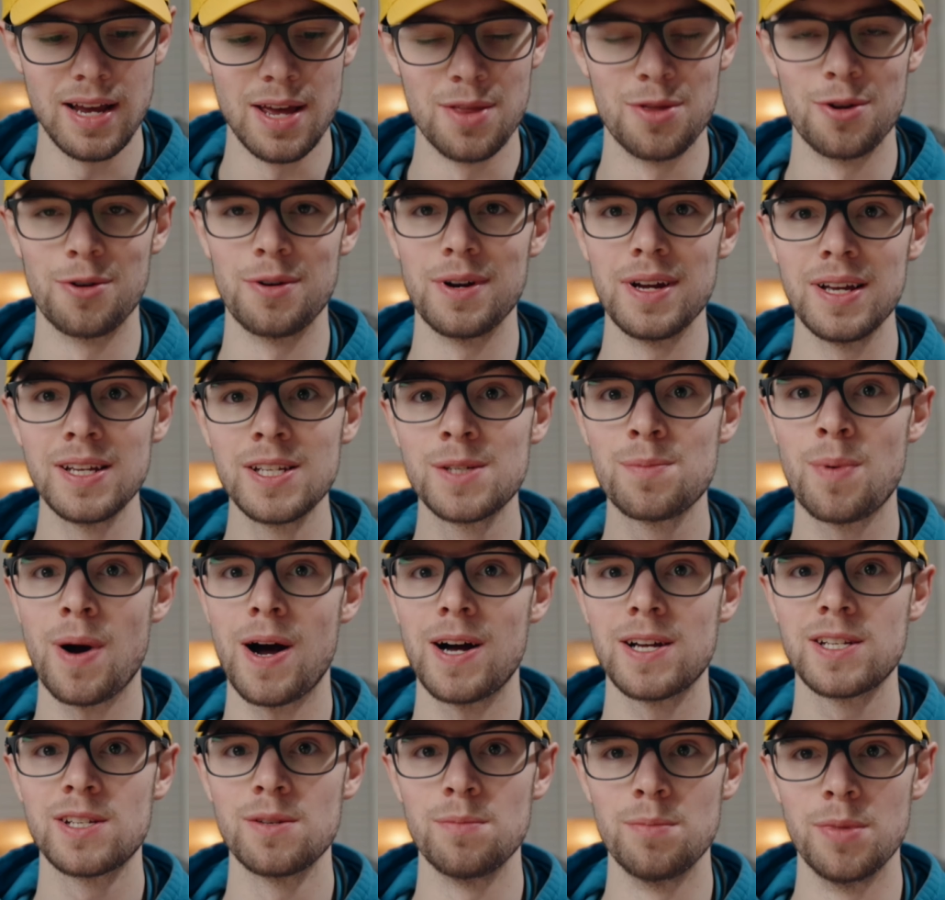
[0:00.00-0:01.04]
and there is
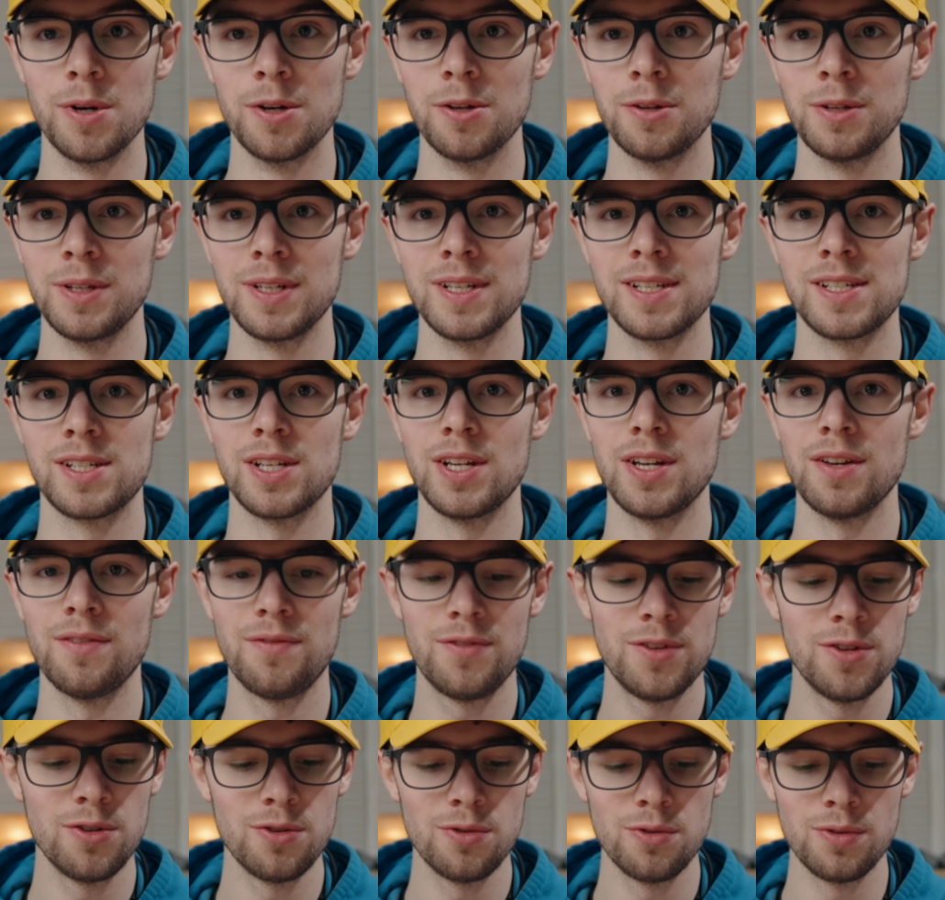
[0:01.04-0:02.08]
possibilities if
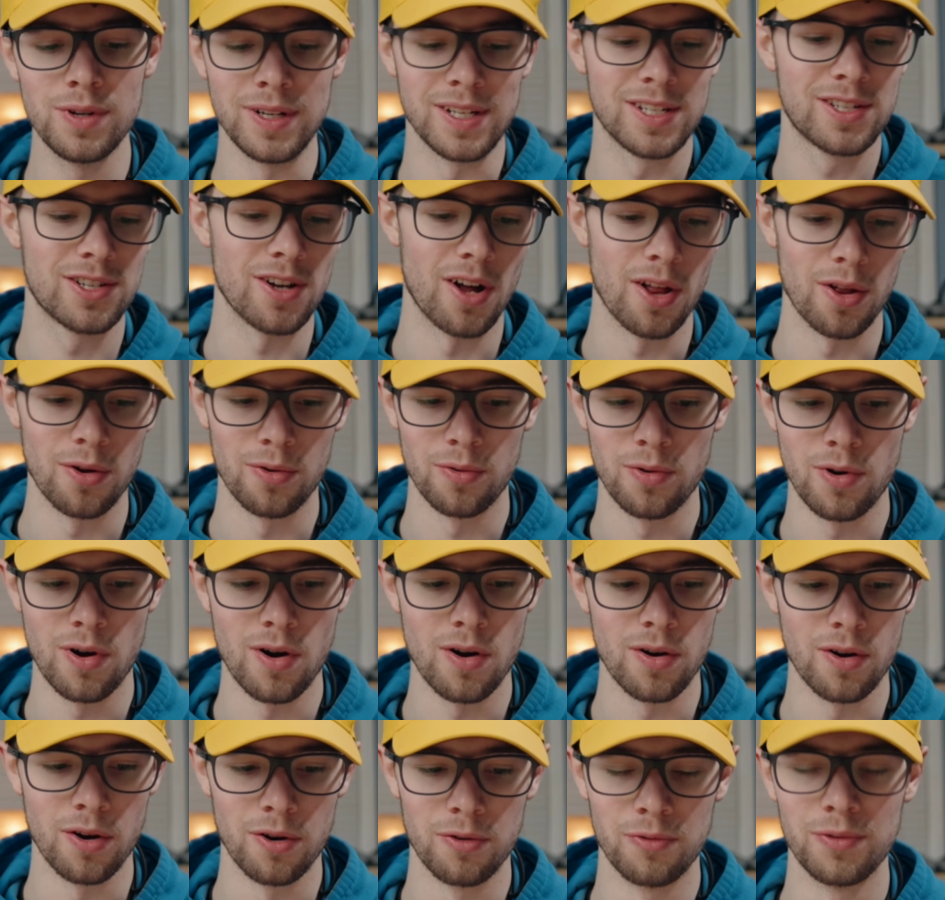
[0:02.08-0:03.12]
you install it
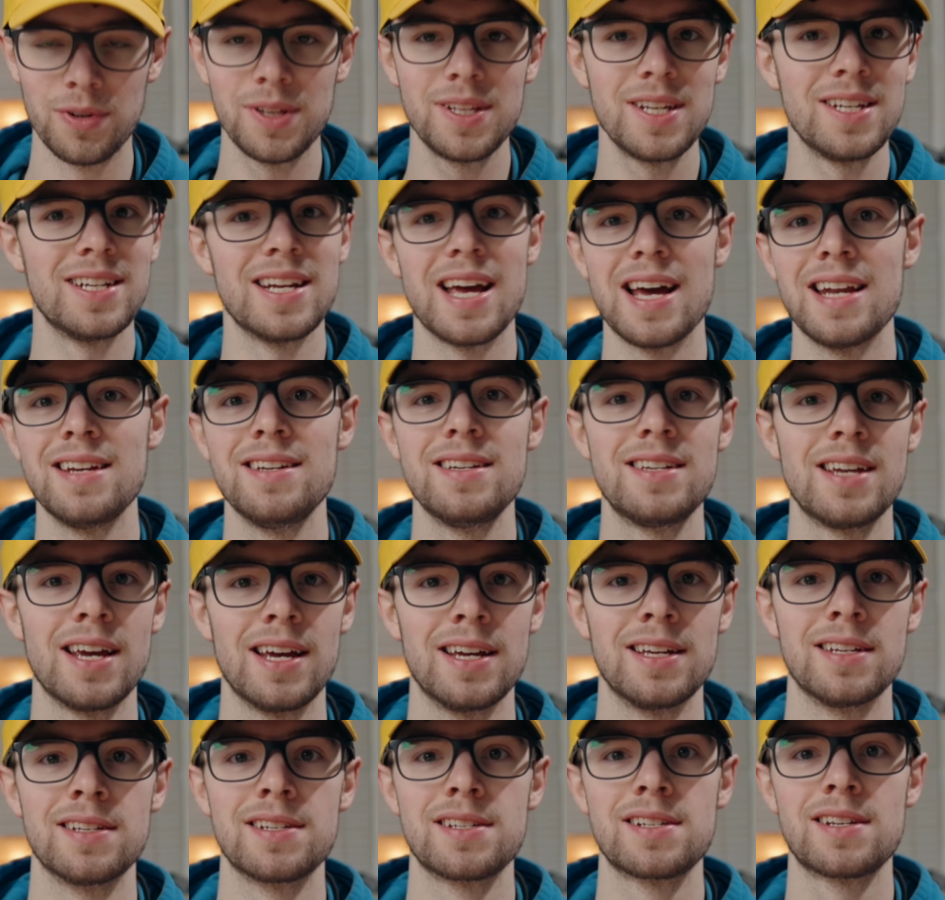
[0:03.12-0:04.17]
wrong, or really in any
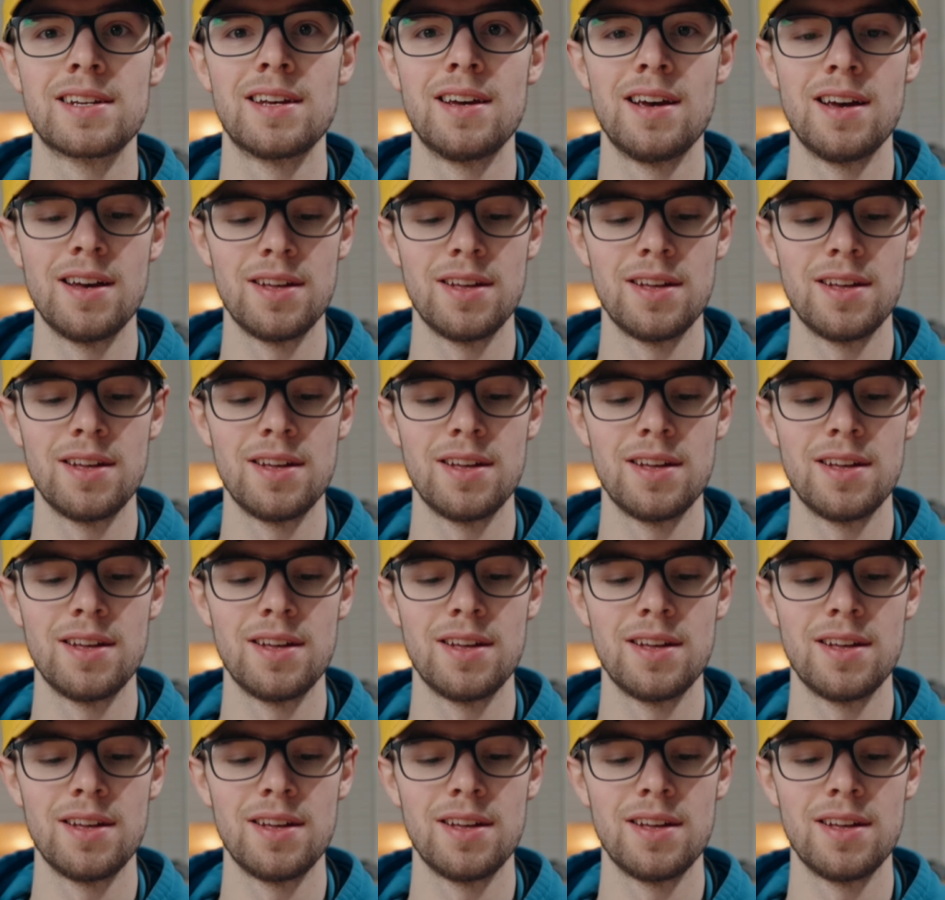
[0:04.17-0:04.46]
case,